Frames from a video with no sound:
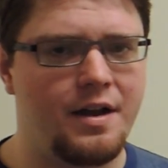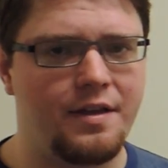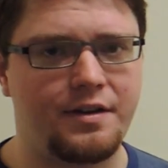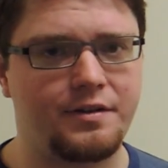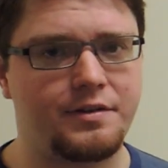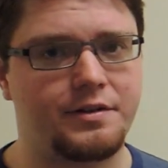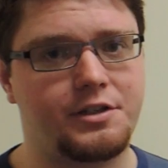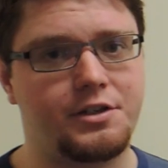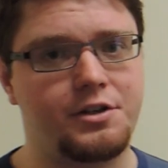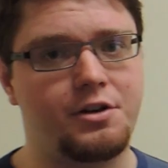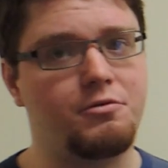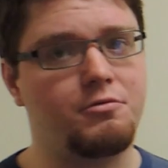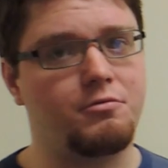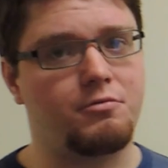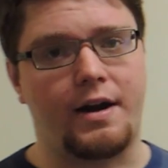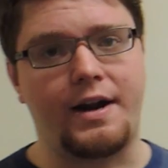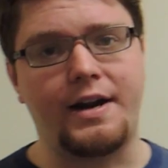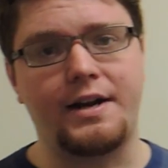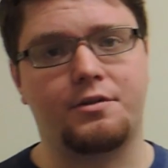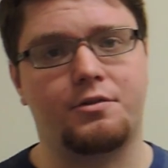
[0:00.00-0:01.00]
There is no
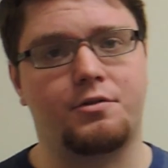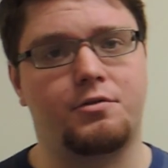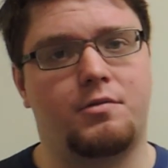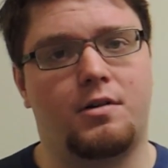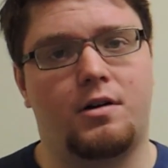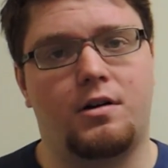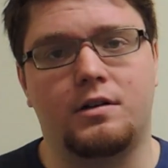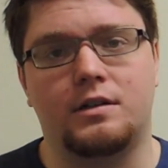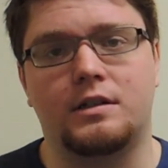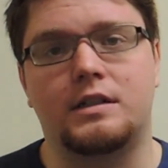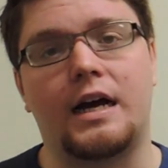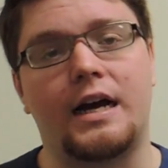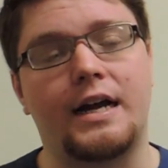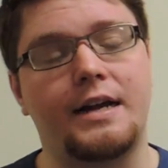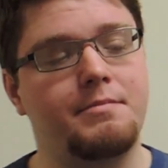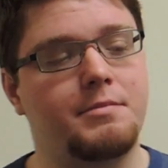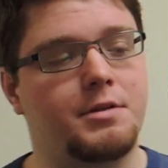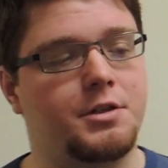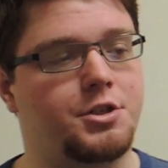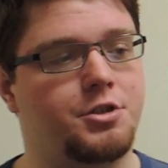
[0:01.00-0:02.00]
right or wrong
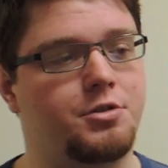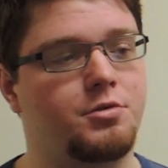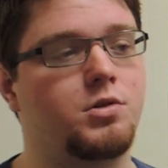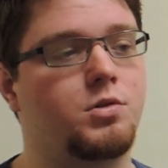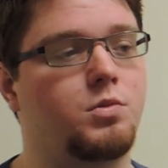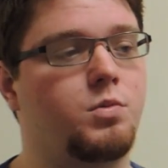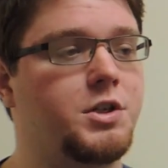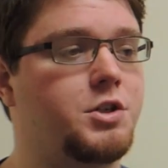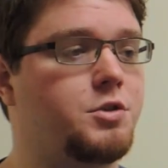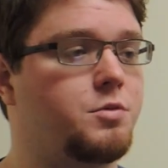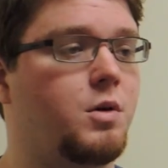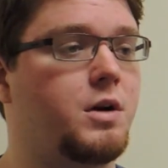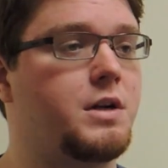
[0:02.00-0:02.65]
time to choose which